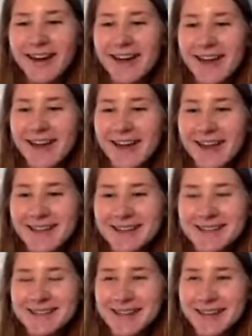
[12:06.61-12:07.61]

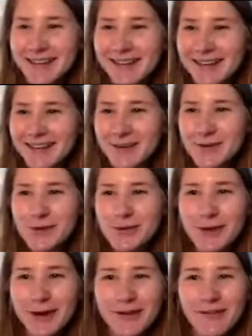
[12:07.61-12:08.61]
and uh, cool
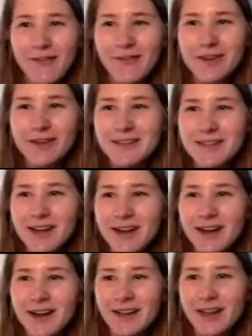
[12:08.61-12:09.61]
creative efforts that are